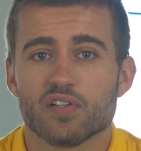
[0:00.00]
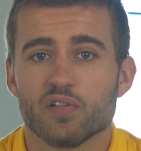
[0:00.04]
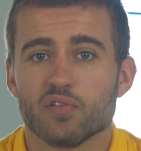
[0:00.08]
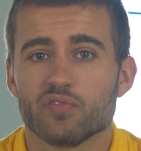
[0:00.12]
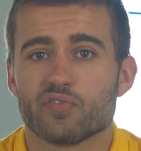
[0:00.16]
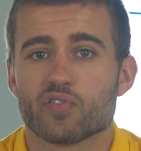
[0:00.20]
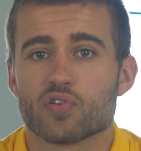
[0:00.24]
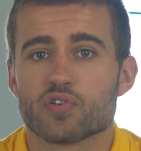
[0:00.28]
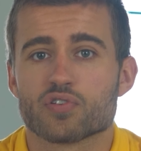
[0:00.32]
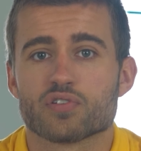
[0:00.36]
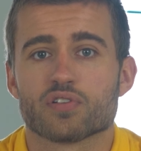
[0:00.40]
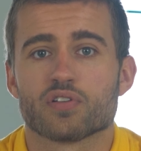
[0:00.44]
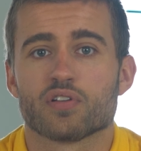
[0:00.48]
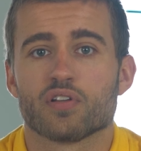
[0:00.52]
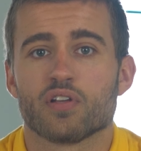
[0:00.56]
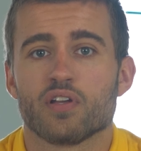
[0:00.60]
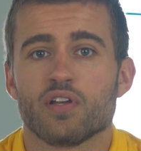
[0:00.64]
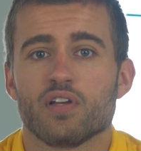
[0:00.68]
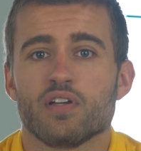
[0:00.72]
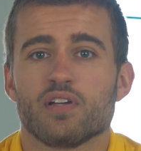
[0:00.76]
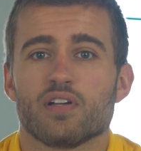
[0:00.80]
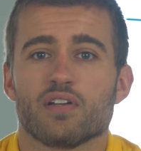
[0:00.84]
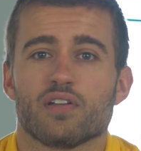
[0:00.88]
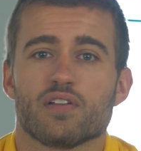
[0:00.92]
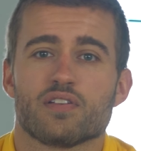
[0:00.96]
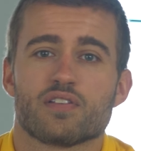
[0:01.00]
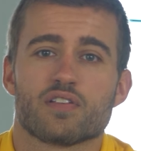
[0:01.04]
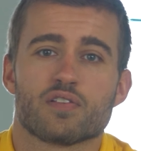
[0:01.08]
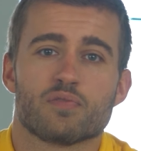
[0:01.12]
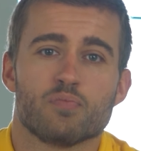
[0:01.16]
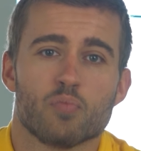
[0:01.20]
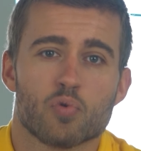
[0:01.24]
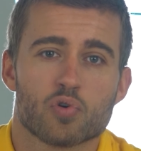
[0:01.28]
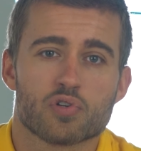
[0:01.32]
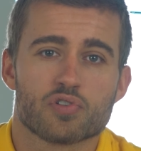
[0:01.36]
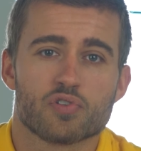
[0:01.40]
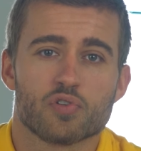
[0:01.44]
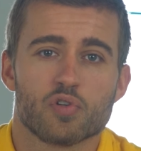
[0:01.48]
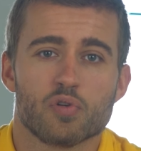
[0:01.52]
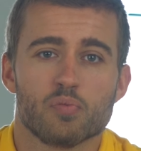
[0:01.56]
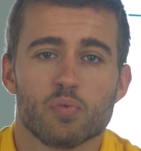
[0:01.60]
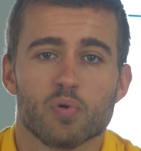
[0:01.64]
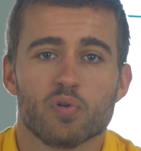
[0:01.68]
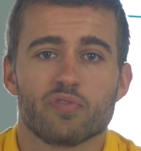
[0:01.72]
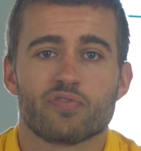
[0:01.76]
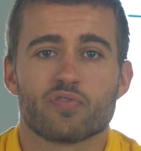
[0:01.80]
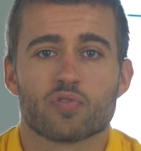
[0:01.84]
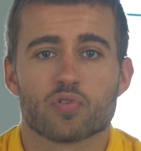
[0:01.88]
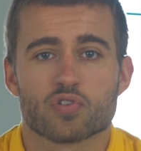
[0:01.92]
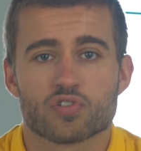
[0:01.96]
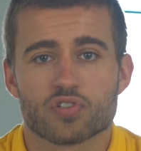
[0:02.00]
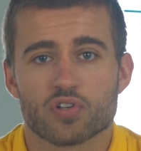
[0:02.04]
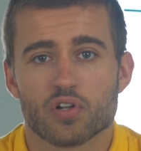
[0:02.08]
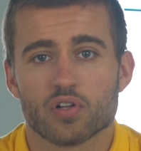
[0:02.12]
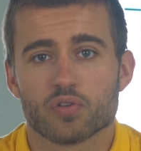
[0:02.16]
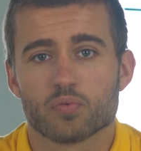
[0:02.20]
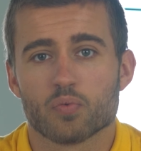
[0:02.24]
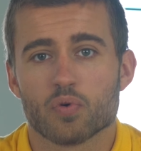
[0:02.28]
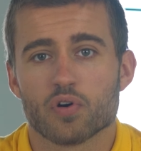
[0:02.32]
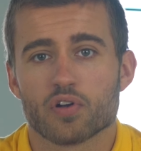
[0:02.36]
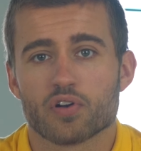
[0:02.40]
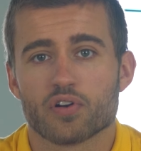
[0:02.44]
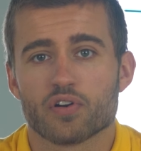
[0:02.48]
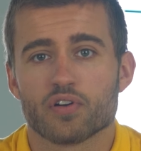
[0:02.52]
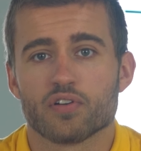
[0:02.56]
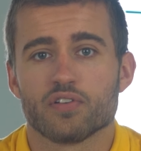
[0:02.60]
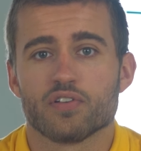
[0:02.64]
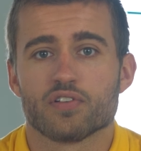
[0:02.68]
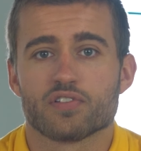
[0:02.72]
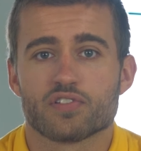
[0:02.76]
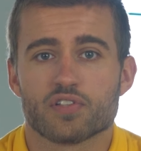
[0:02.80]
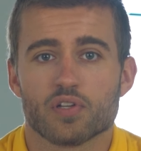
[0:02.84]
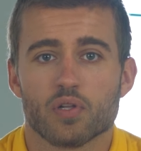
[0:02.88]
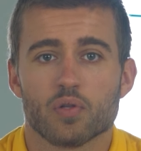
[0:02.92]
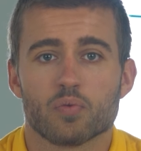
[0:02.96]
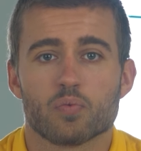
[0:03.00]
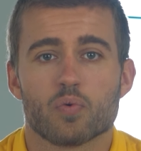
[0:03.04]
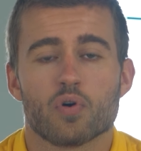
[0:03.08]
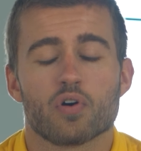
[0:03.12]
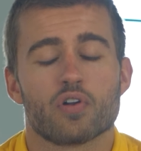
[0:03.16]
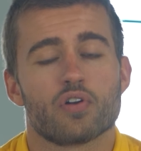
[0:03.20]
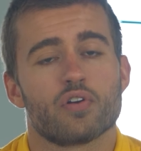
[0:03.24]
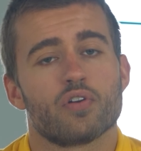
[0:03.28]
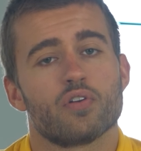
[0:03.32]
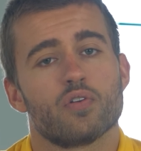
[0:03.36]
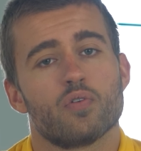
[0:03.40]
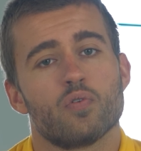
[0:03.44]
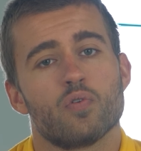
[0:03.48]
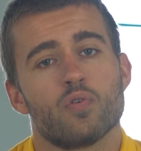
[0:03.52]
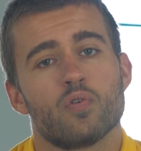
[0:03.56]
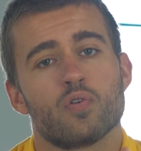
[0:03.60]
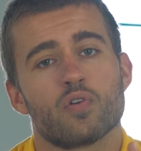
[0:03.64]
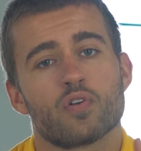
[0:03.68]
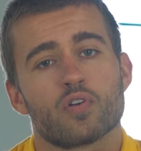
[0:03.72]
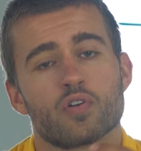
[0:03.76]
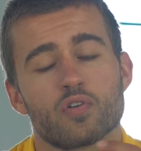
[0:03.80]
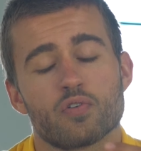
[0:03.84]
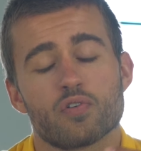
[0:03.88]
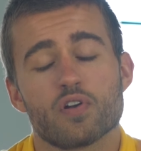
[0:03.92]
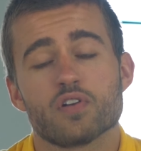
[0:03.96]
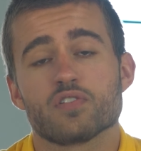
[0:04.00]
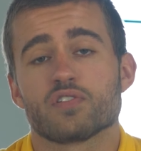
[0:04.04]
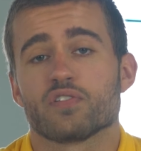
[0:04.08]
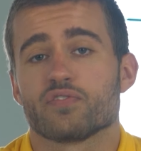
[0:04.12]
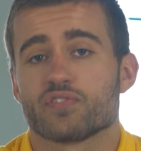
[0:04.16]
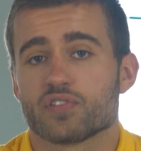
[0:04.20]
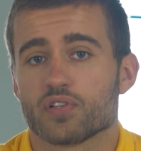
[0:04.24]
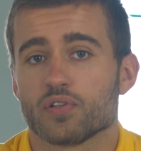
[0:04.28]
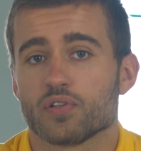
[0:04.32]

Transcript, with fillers: steel version. This is more suitable for salt water, distilled water or corrosive